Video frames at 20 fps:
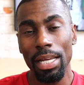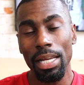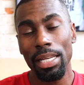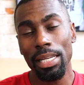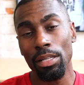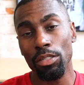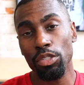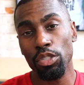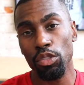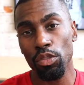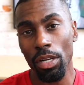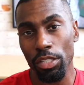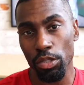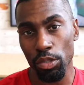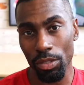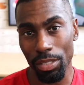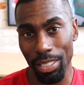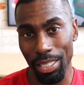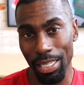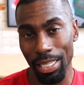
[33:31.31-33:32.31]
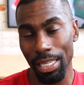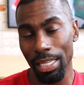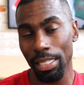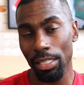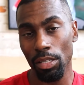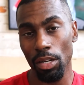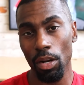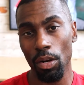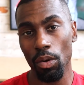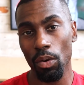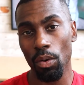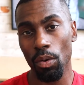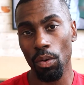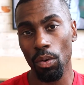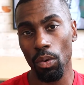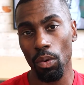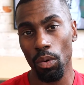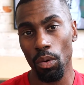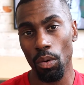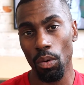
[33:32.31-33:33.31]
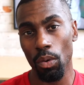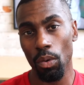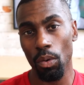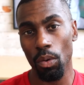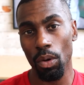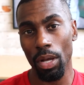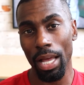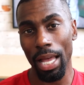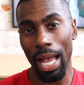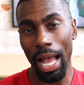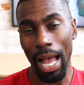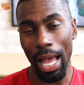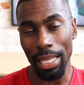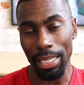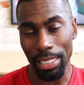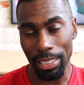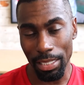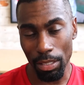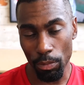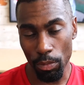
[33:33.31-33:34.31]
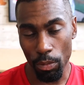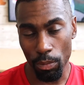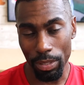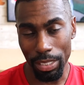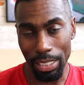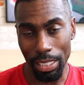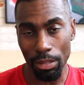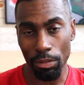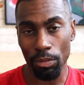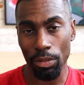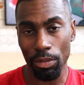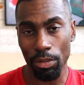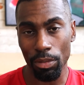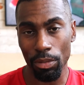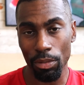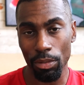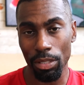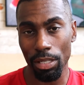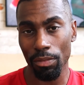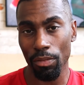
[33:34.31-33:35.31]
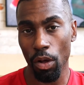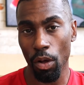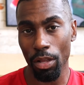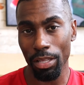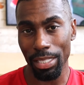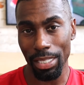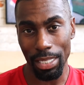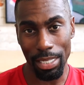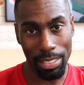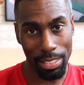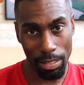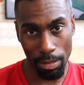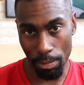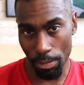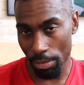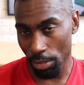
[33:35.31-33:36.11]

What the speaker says: Now, structurally, I think that when we get rid of all the isms, right?